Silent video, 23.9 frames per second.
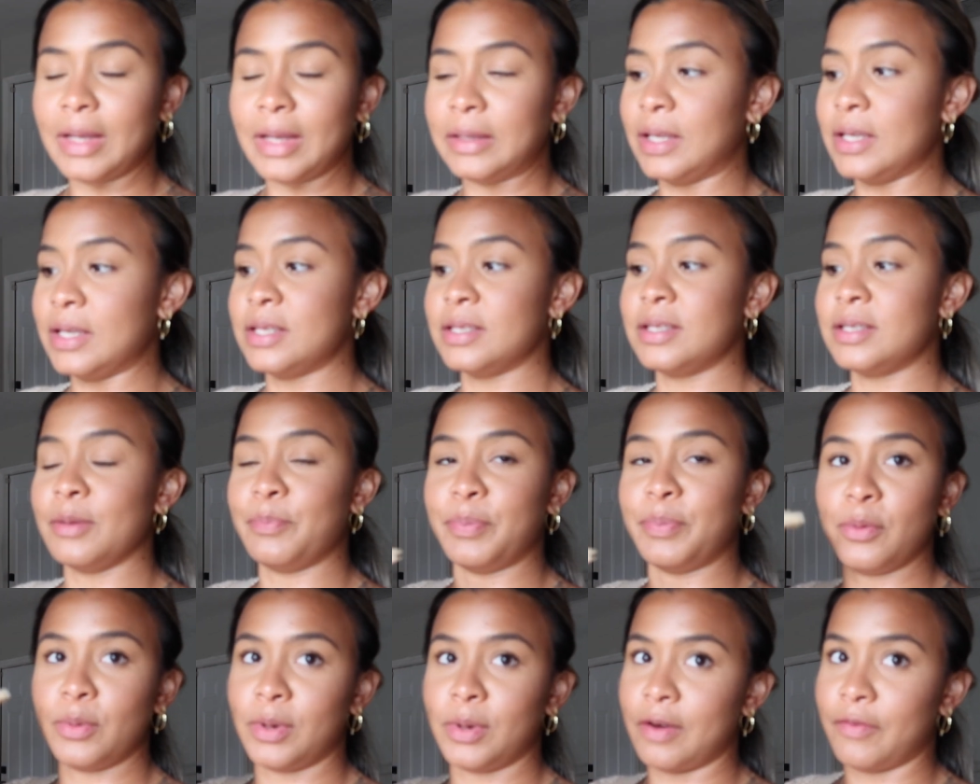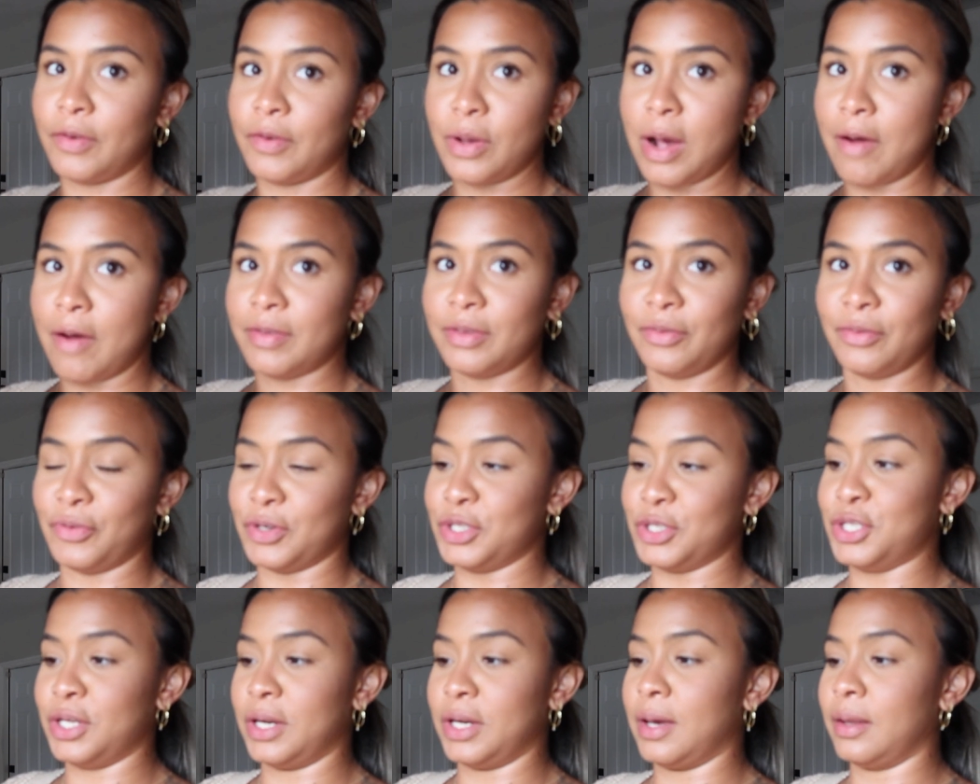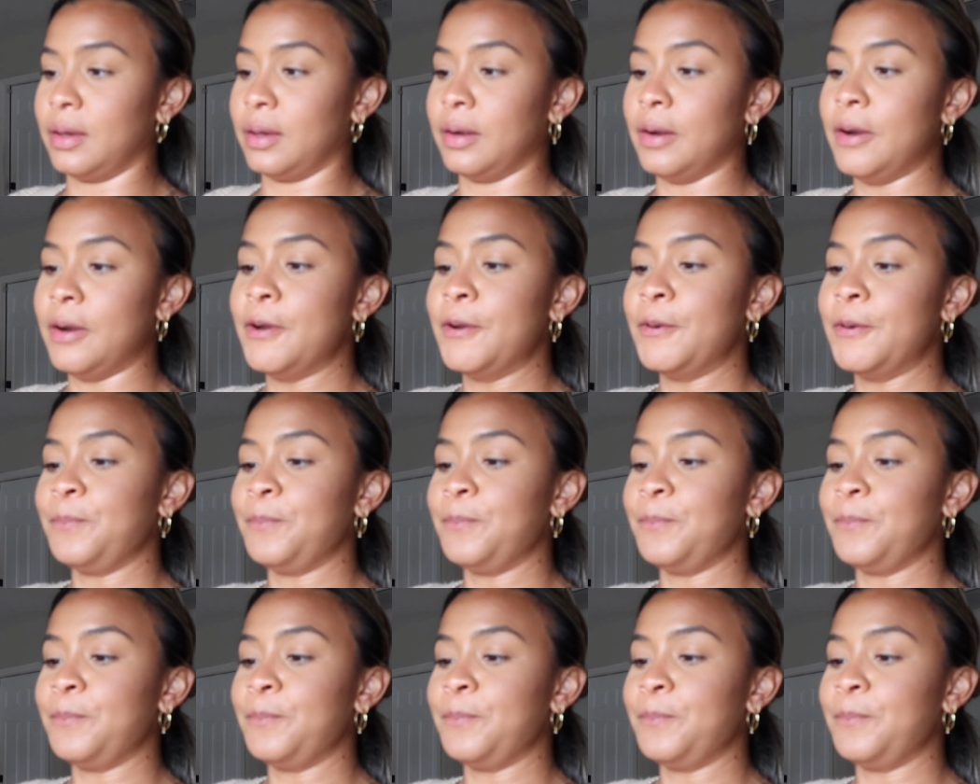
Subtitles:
This is a put whatever you have in the fridge together.